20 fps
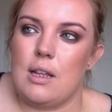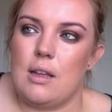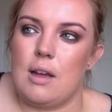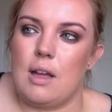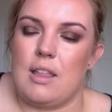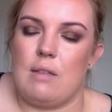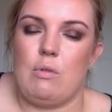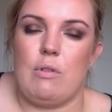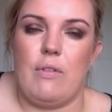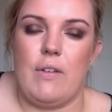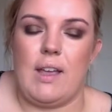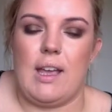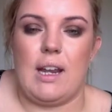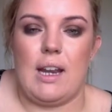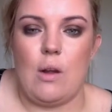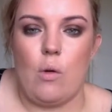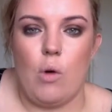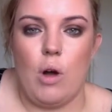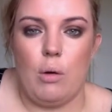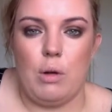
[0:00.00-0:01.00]
I think we're
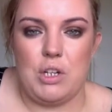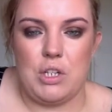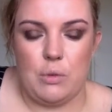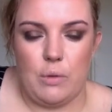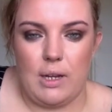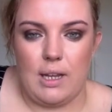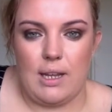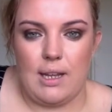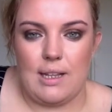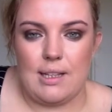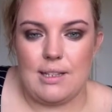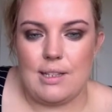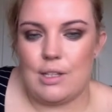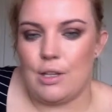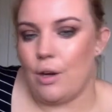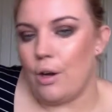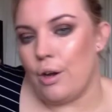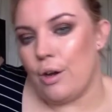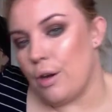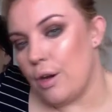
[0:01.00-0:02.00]
forgetting why we're doing it.
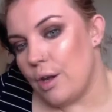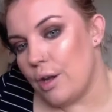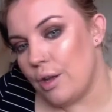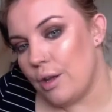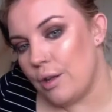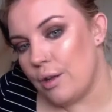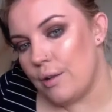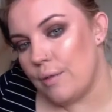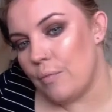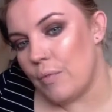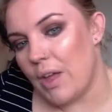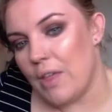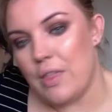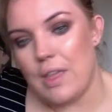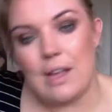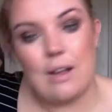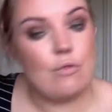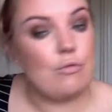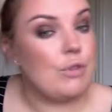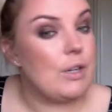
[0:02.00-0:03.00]
So I
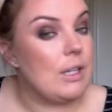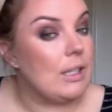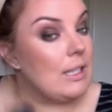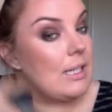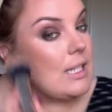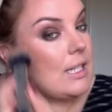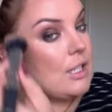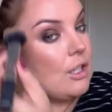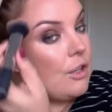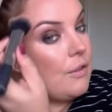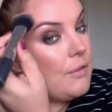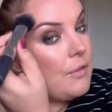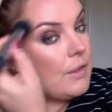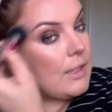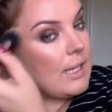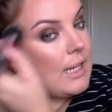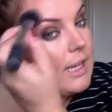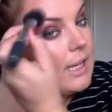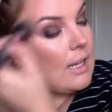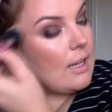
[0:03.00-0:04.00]
think really
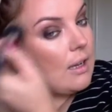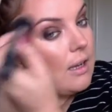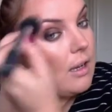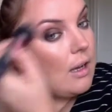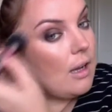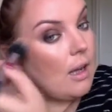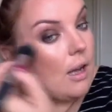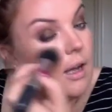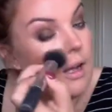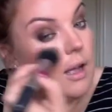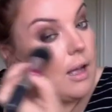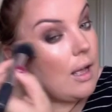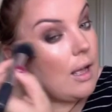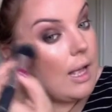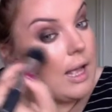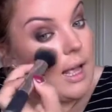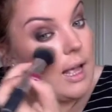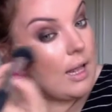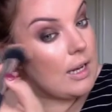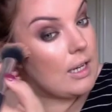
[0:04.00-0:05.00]
softly
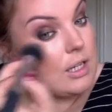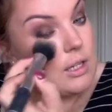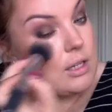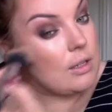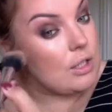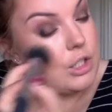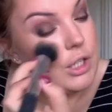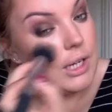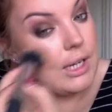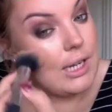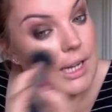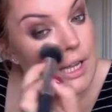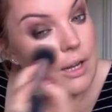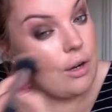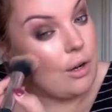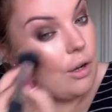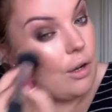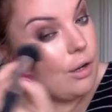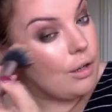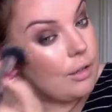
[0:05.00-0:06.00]
and chucking it
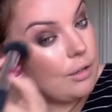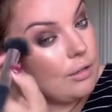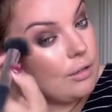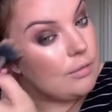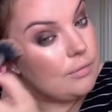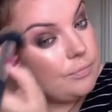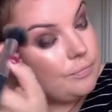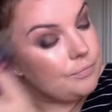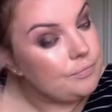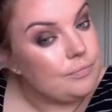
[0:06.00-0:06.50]
on